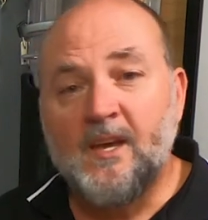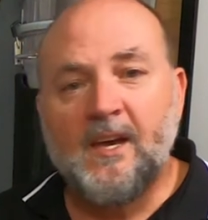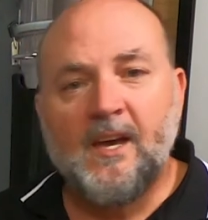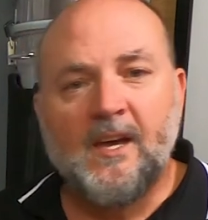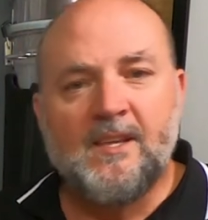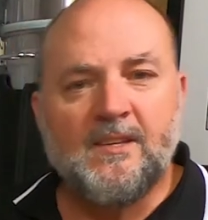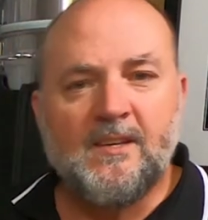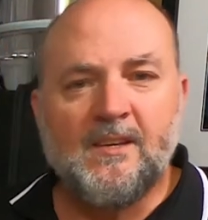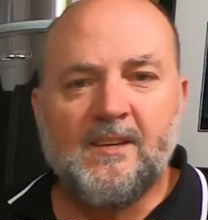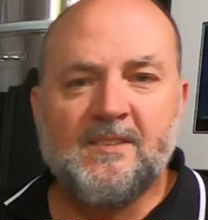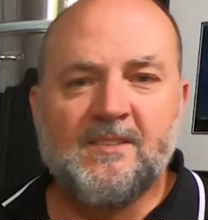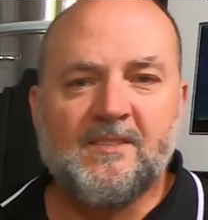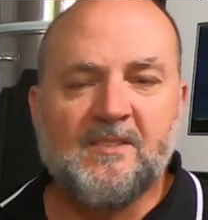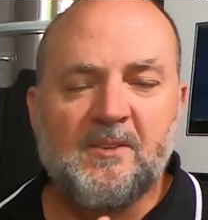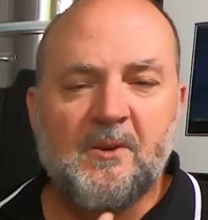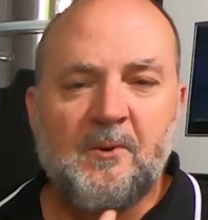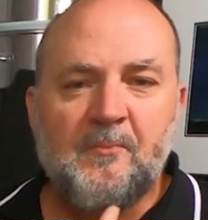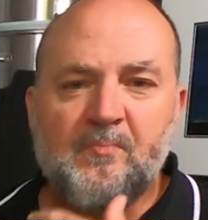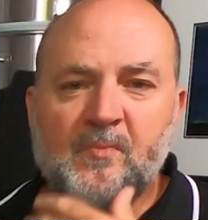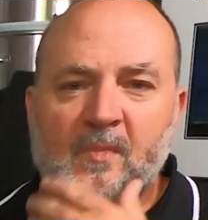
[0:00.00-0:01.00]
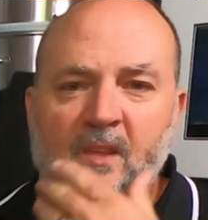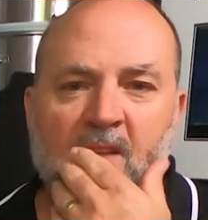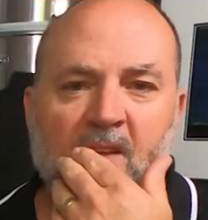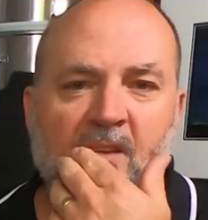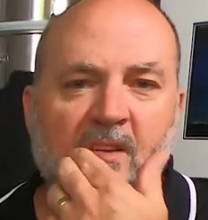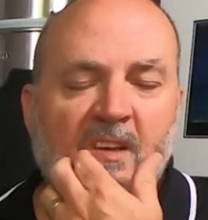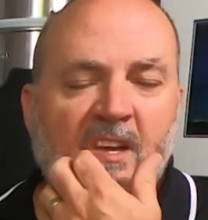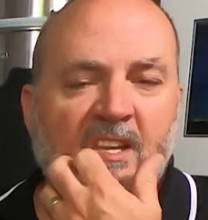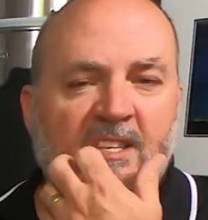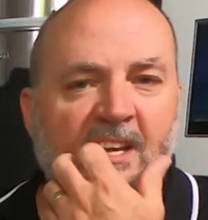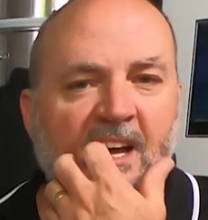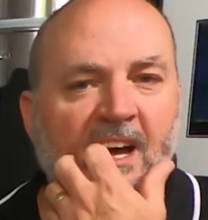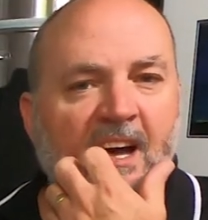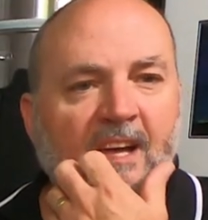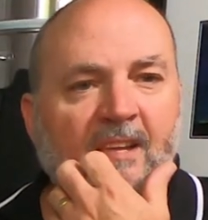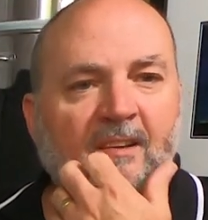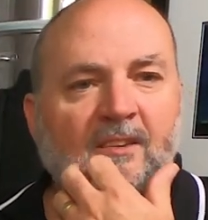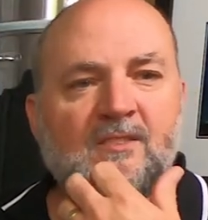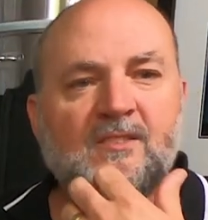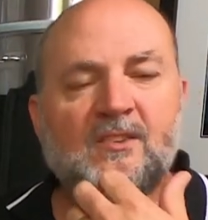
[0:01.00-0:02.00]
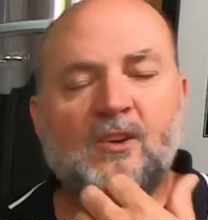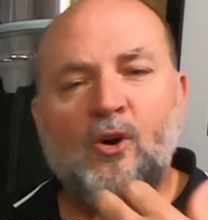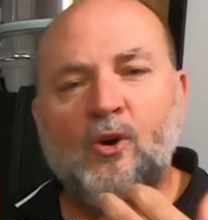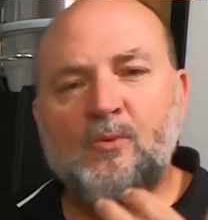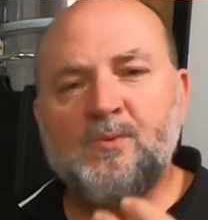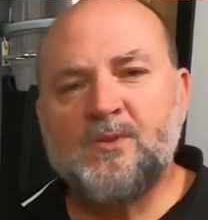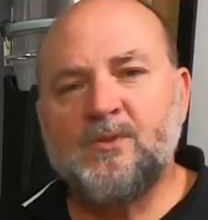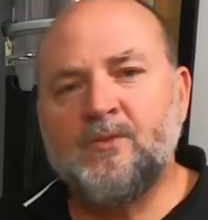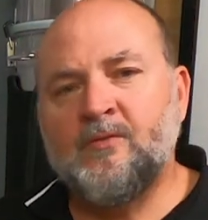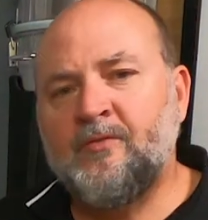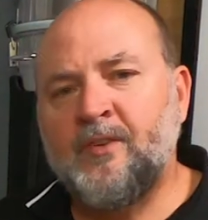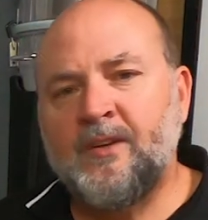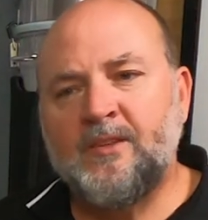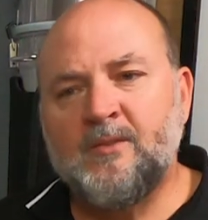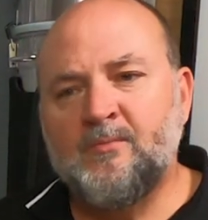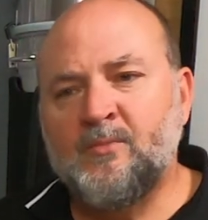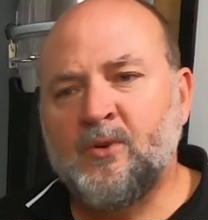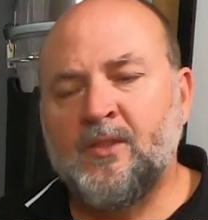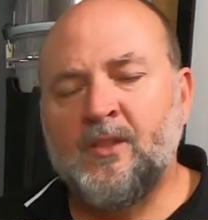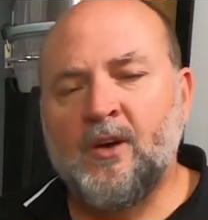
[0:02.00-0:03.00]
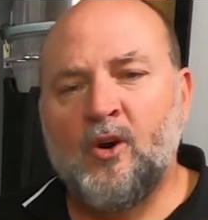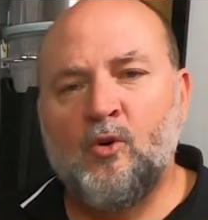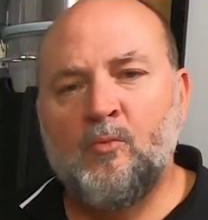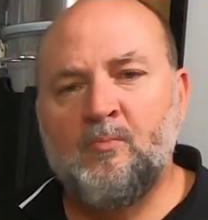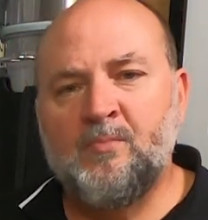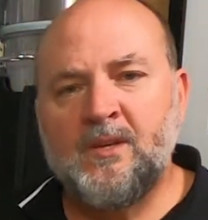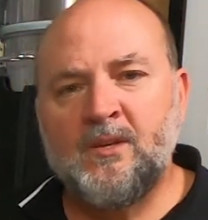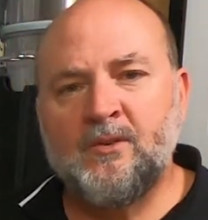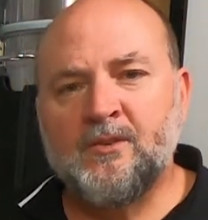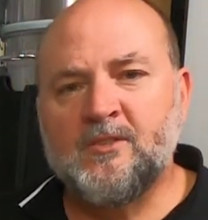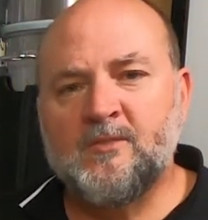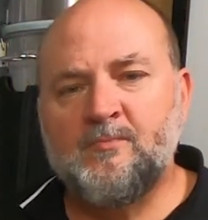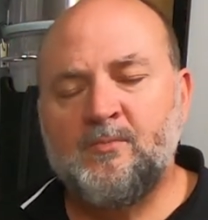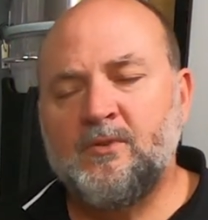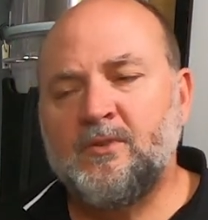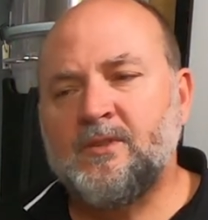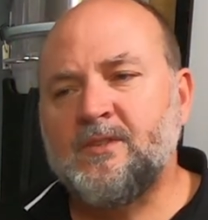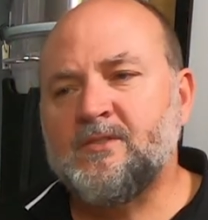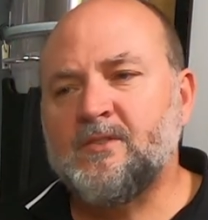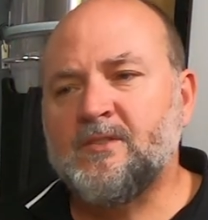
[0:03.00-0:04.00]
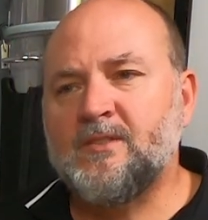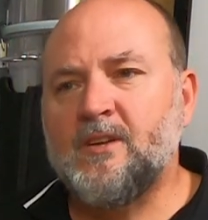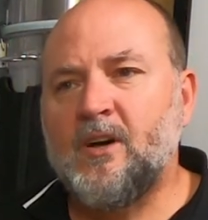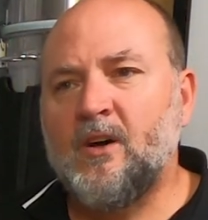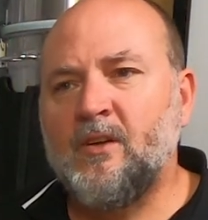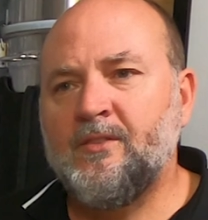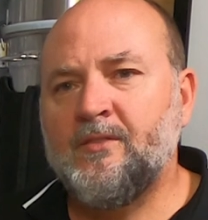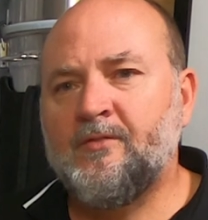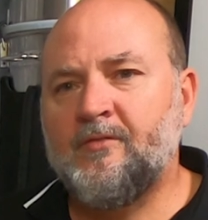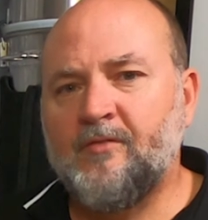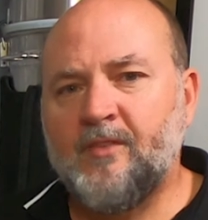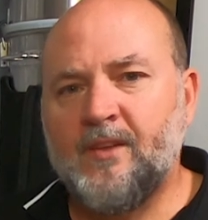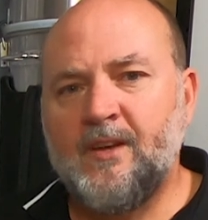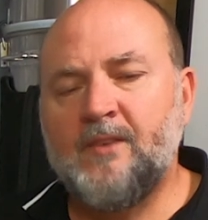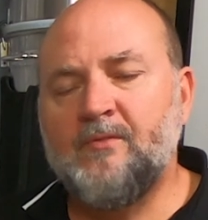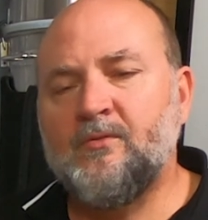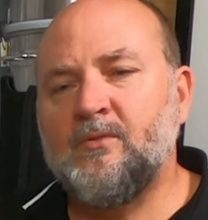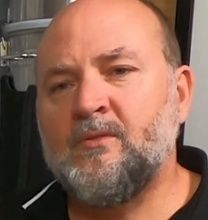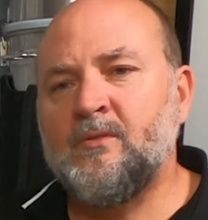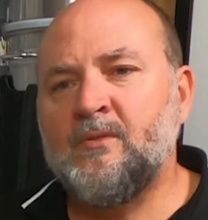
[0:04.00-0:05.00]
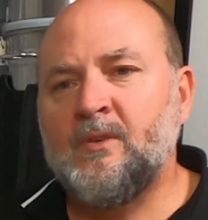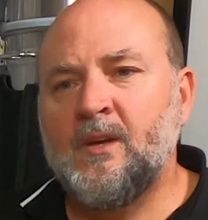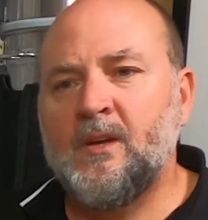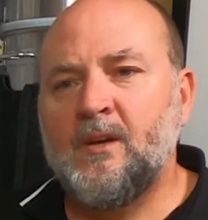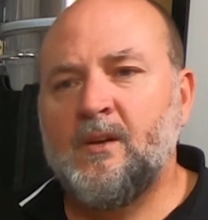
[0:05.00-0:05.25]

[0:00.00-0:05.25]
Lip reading: And it's hard because hops are affected by the whole beer experience, like the flavor,